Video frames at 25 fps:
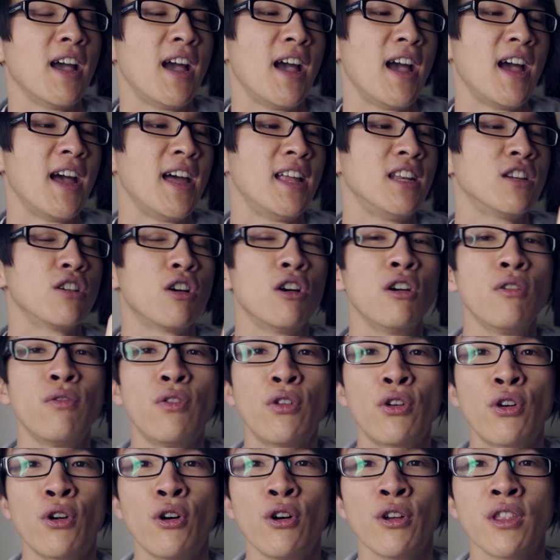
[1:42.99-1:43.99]
and
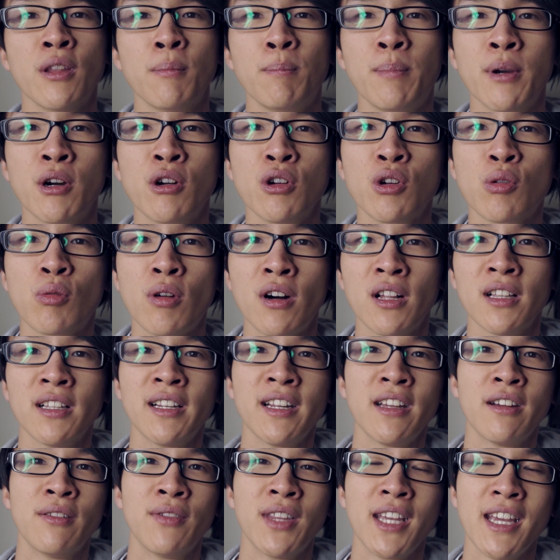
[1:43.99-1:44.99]
overall the build
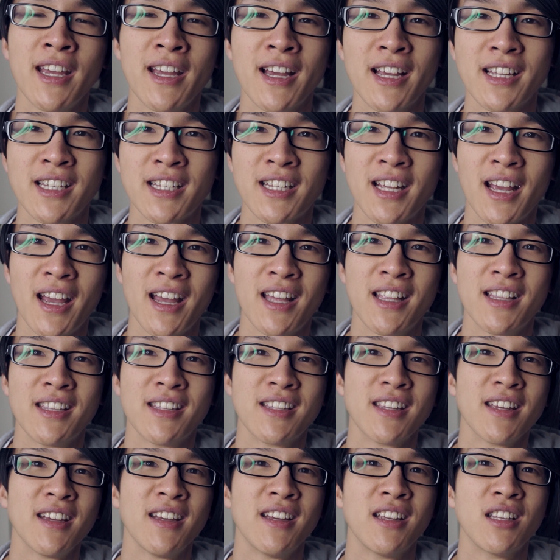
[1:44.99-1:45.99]
quality of the ES10s